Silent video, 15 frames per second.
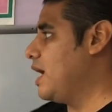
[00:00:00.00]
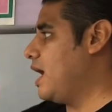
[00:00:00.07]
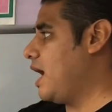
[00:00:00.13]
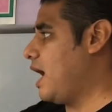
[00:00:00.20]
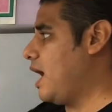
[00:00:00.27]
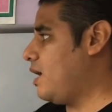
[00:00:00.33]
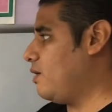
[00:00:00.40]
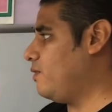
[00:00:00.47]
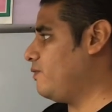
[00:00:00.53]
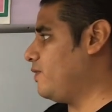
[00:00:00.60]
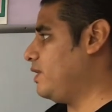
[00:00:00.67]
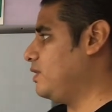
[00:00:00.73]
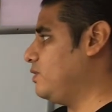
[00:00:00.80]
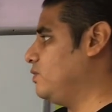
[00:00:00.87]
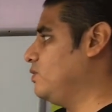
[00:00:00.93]
How
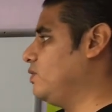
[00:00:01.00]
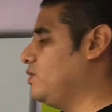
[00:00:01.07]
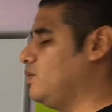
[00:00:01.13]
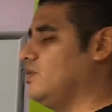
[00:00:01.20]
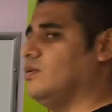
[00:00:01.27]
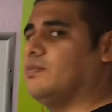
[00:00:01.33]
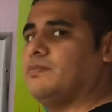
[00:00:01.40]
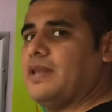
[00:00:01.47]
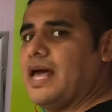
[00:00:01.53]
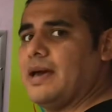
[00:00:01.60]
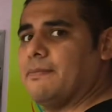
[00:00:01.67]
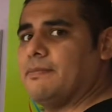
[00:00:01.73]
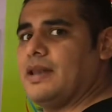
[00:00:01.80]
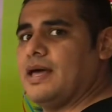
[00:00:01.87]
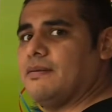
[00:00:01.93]
often do you blah,
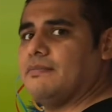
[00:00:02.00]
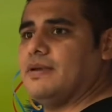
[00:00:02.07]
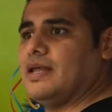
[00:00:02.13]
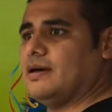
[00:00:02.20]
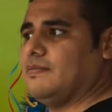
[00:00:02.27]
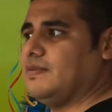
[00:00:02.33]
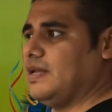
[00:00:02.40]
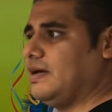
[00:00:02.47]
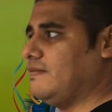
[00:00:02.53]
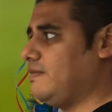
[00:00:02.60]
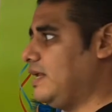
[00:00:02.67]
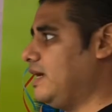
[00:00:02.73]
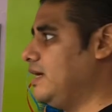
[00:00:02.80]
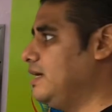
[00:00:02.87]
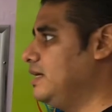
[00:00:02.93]
blah, blah, blah,
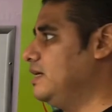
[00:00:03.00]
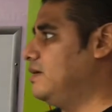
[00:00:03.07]
blah?